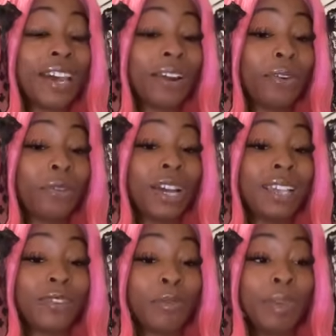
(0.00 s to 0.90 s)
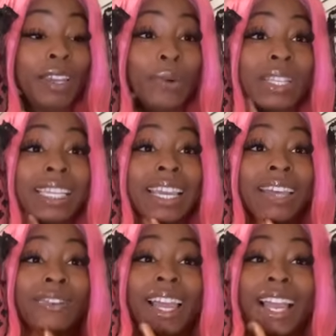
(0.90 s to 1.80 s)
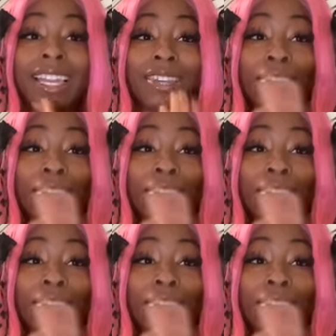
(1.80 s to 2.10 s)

I don't know, you guys gonna be doing together, like acting like you